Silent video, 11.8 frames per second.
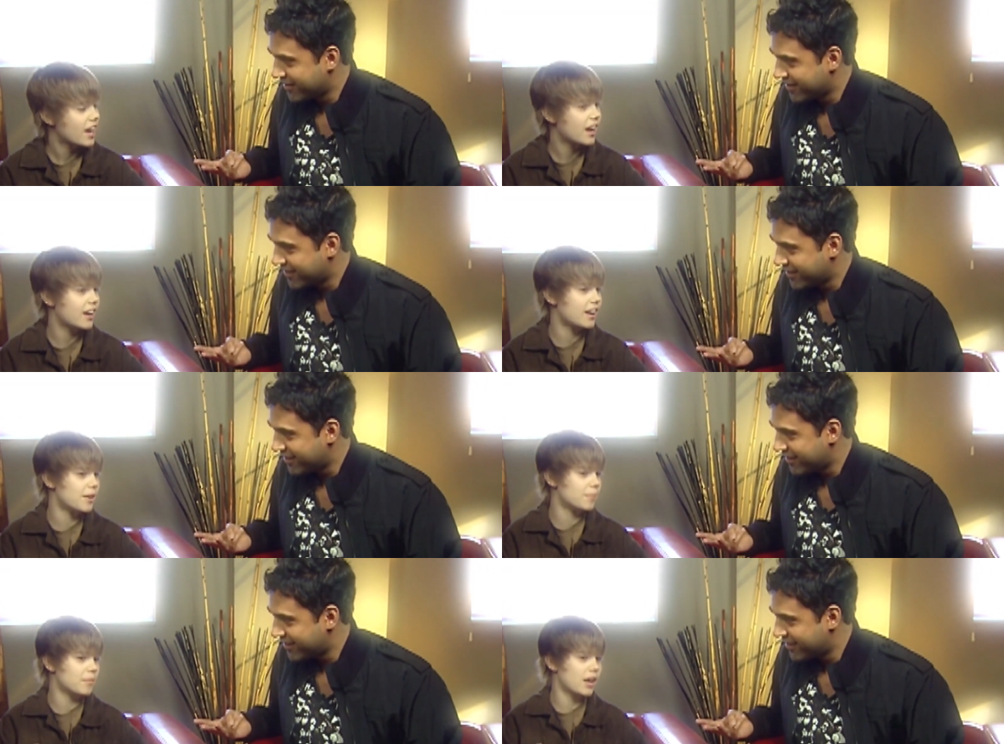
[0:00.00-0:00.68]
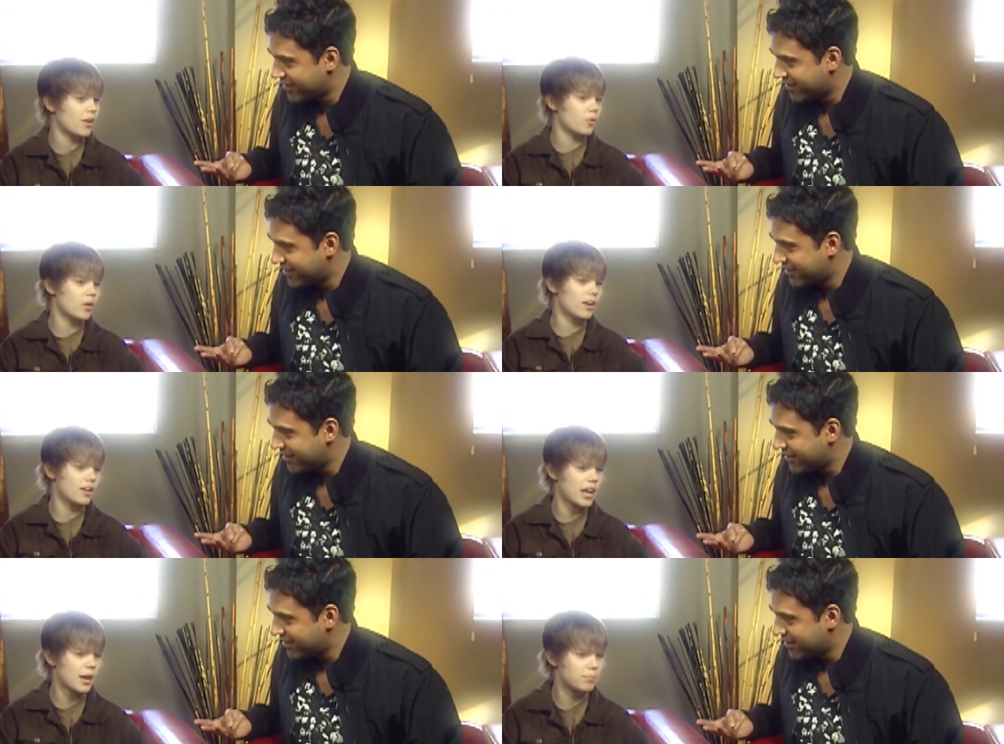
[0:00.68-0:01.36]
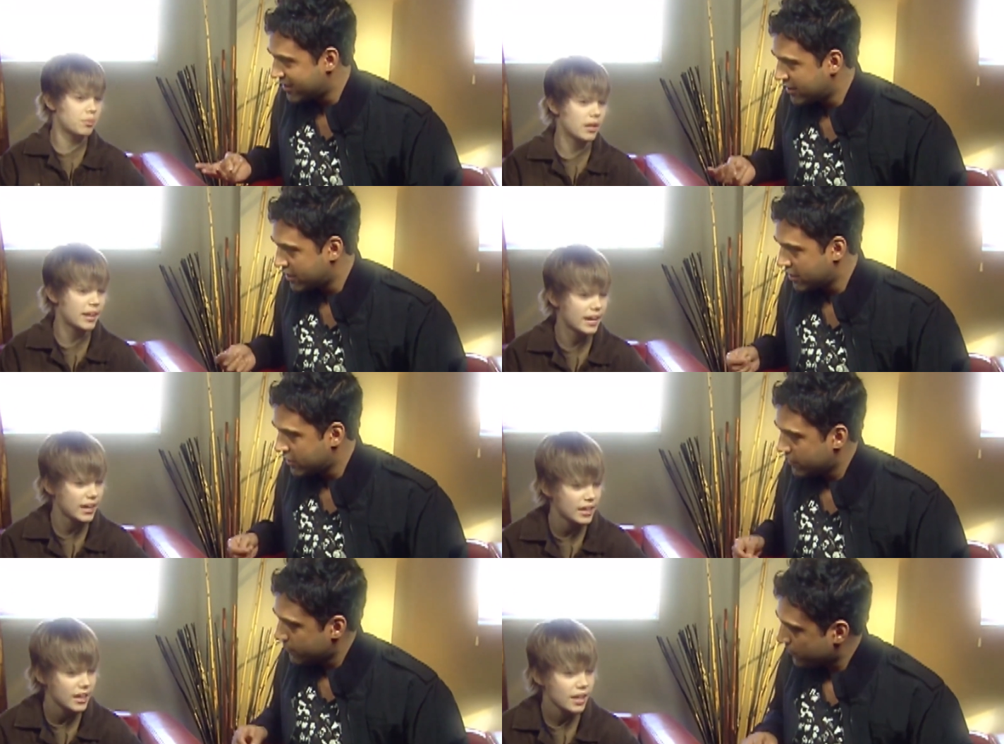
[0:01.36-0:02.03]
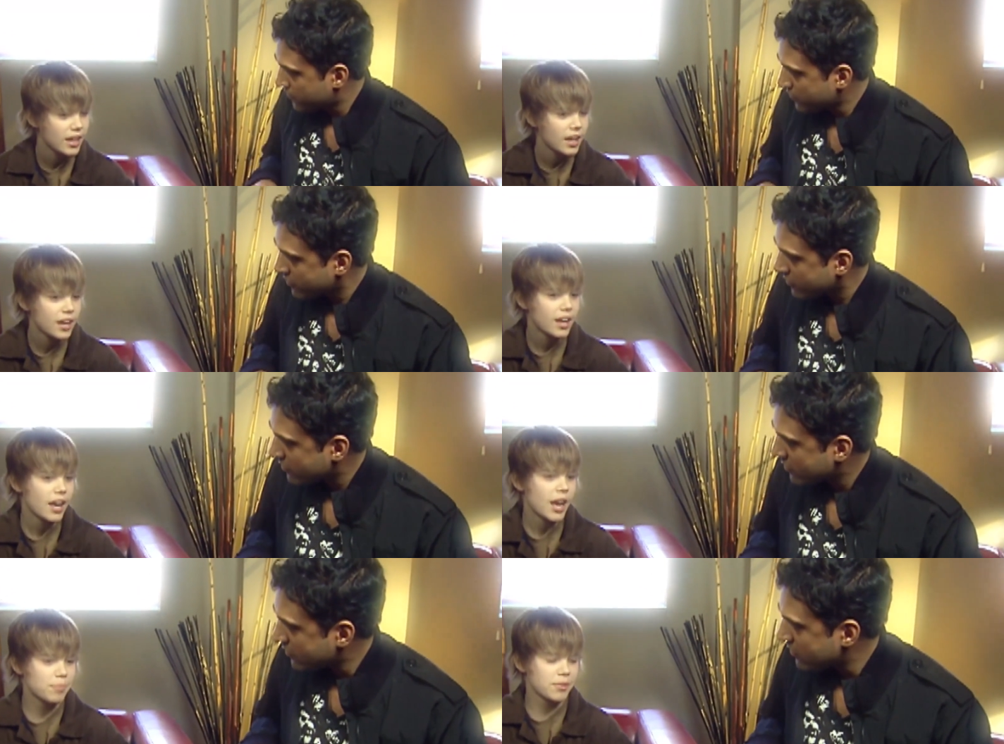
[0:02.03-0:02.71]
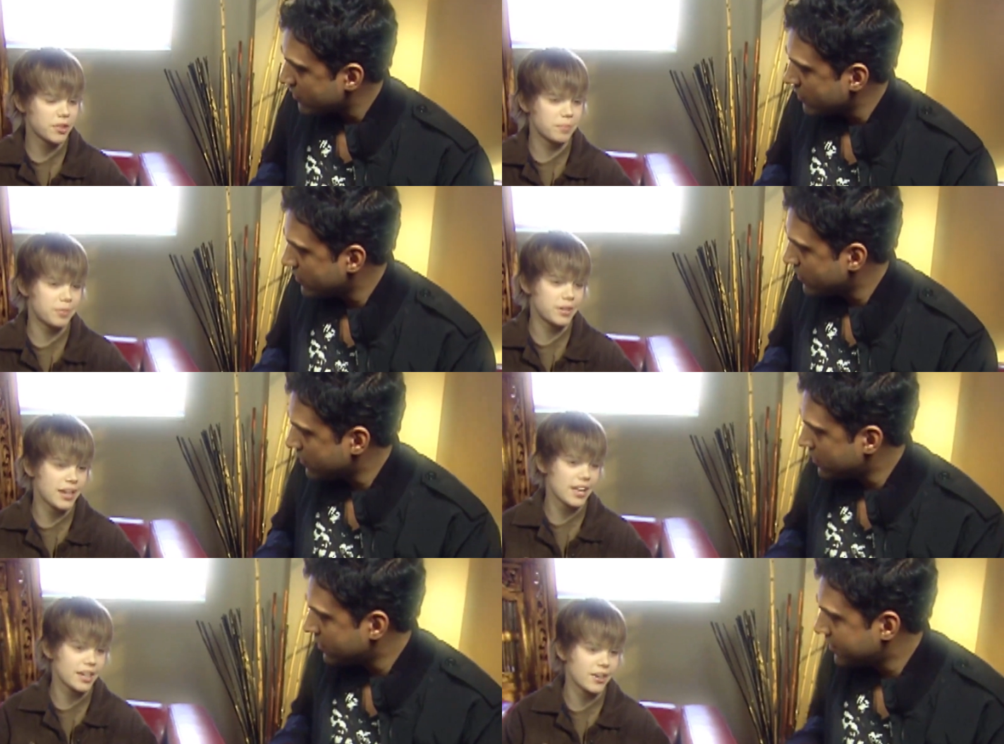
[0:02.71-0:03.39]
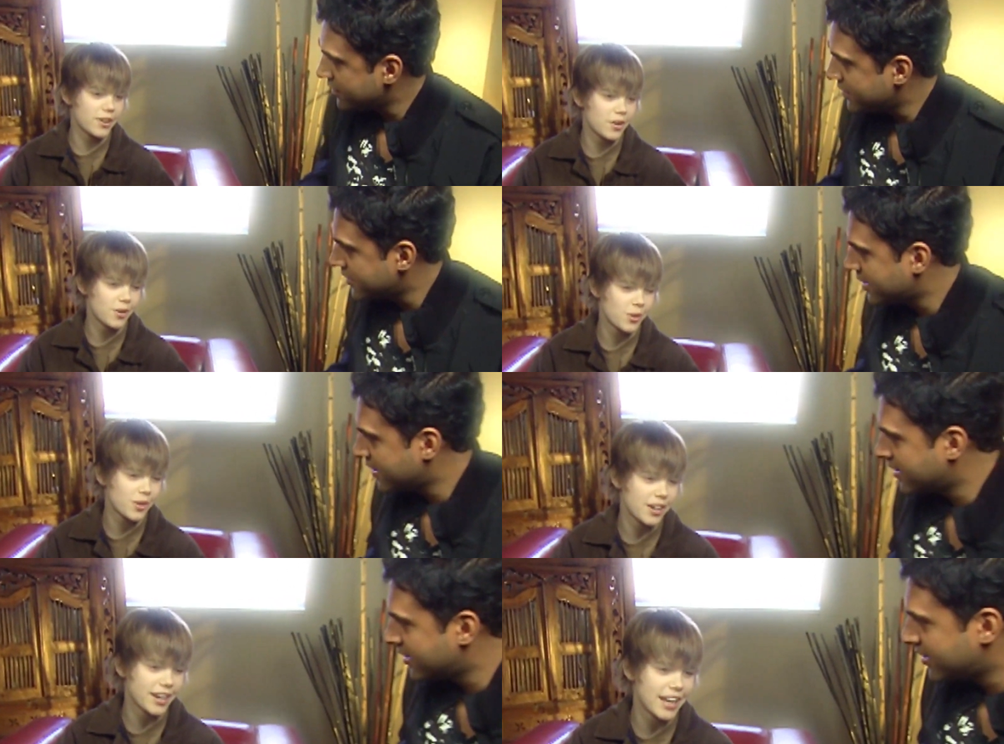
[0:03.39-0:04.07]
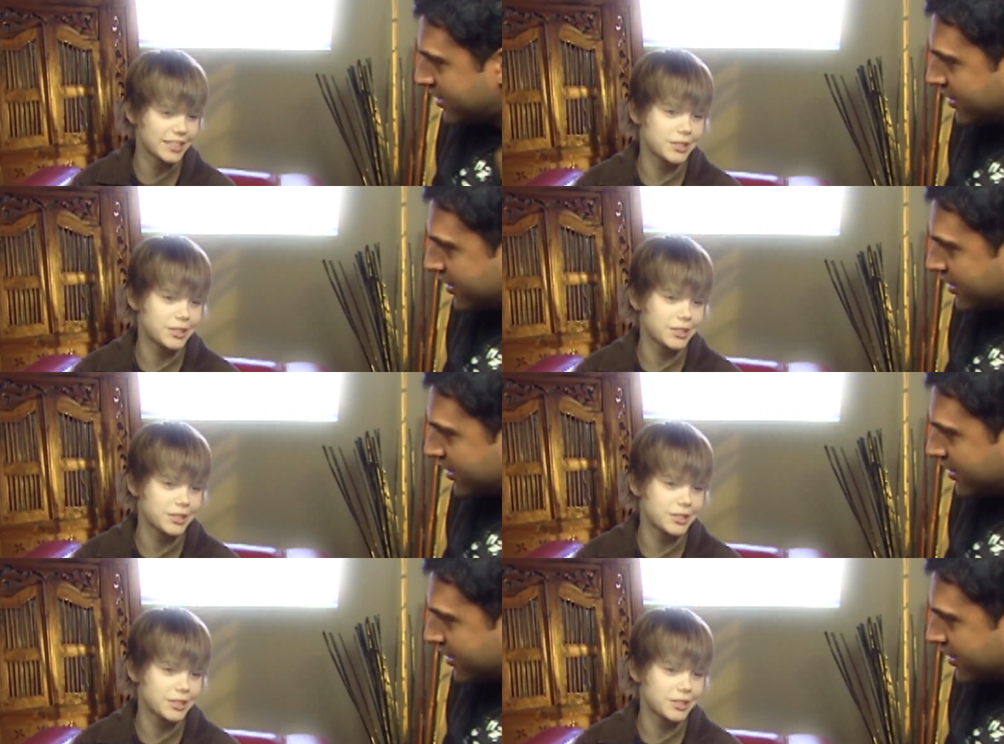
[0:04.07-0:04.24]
Speaker 1: Well, I play the piano. At